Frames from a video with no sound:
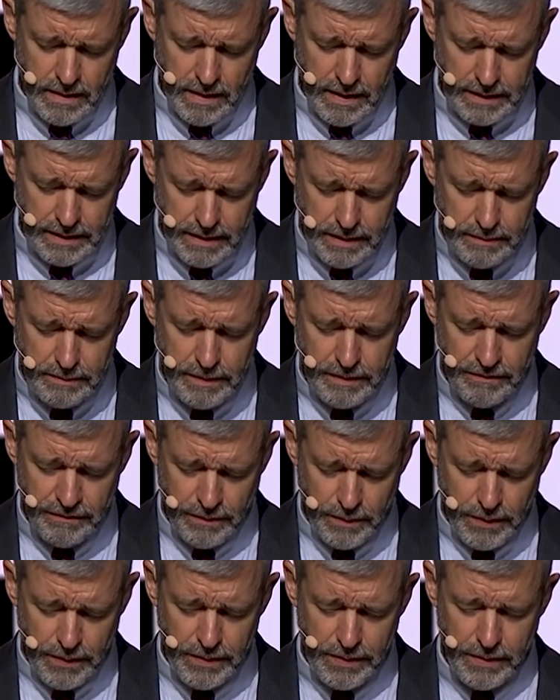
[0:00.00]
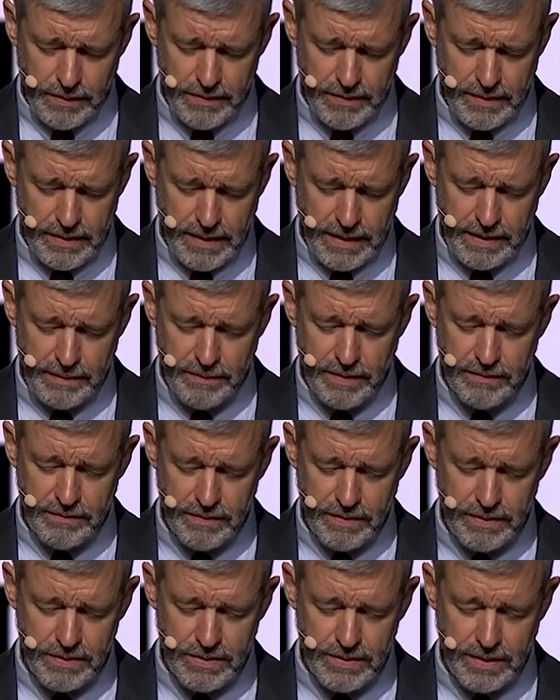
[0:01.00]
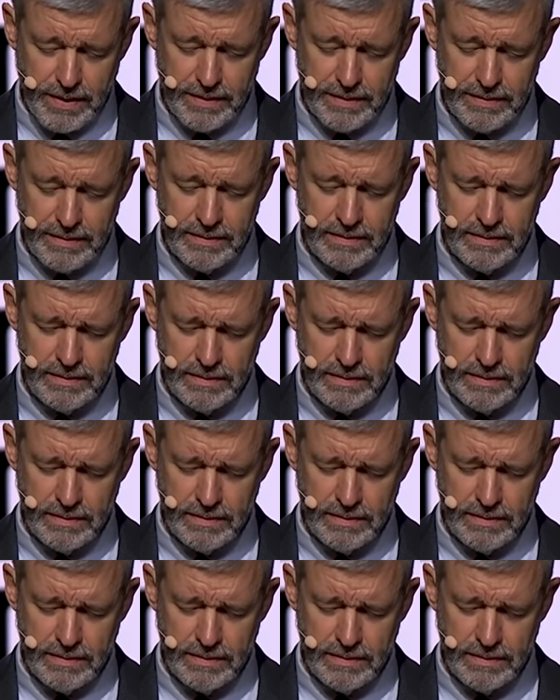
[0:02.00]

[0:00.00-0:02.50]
I come before you in the name of your Son.